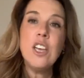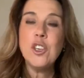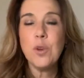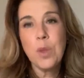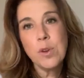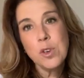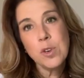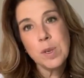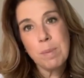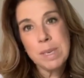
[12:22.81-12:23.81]
So those are
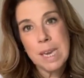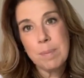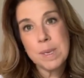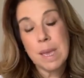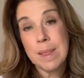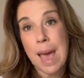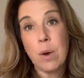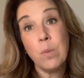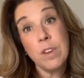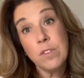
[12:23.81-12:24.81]
some tips
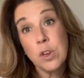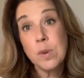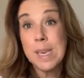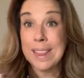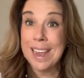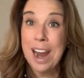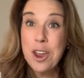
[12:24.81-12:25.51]
that we've used and that